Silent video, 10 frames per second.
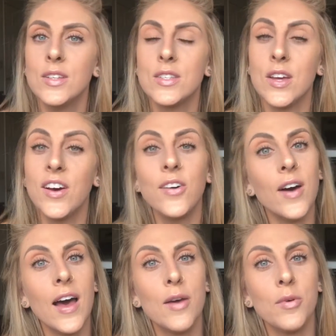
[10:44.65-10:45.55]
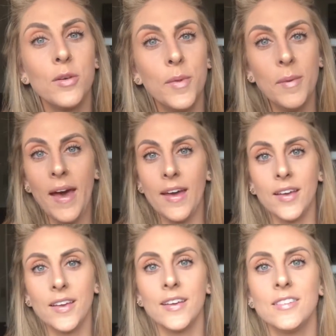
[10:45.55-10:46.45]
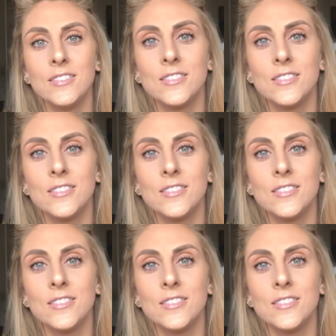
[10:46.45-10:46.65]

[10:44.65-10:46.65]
So I will be back.